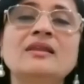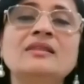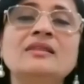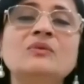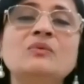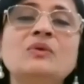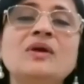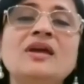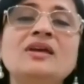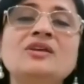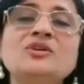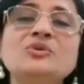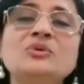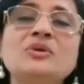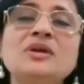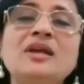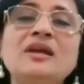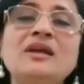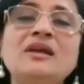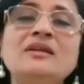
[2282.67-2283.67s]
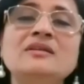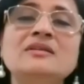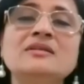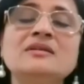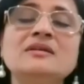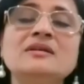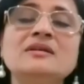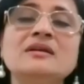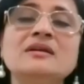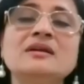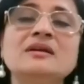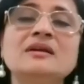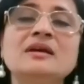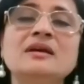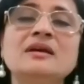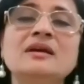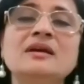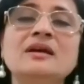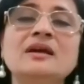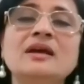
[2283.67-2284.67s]
in the way you eat,
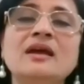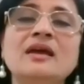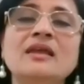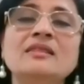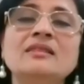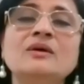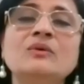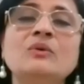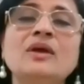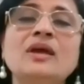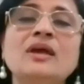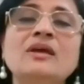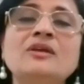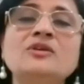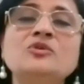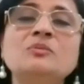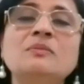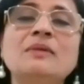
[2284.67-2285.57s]
in the way you